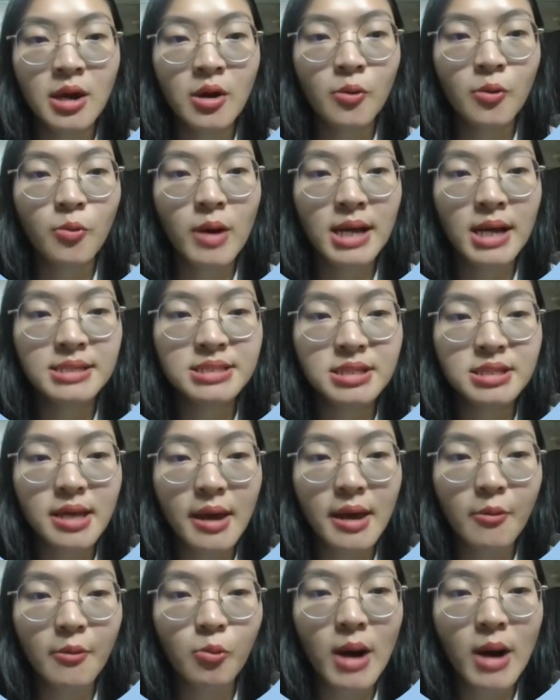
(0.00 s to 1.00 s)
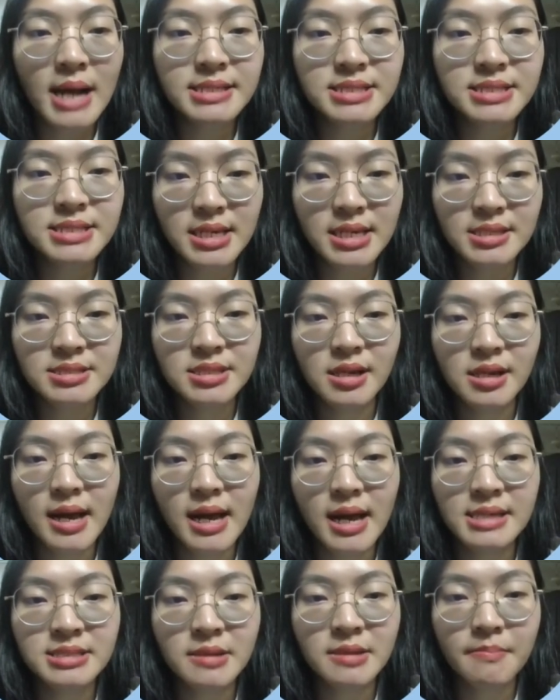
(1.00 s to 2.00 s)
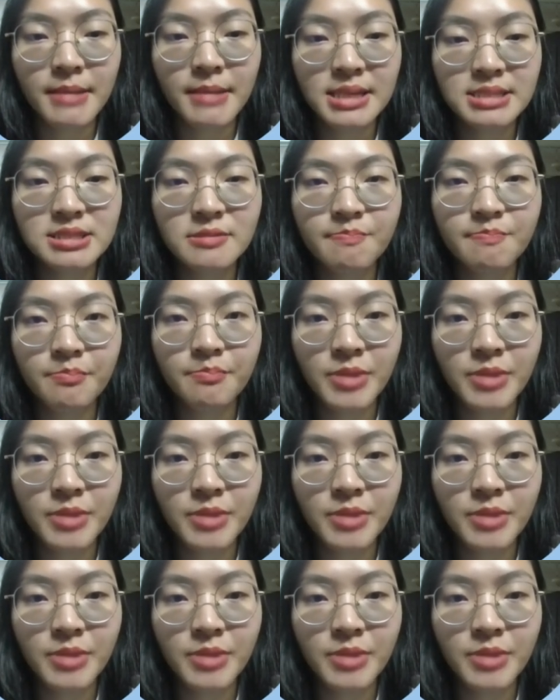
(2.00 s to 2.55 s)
where y is the estimated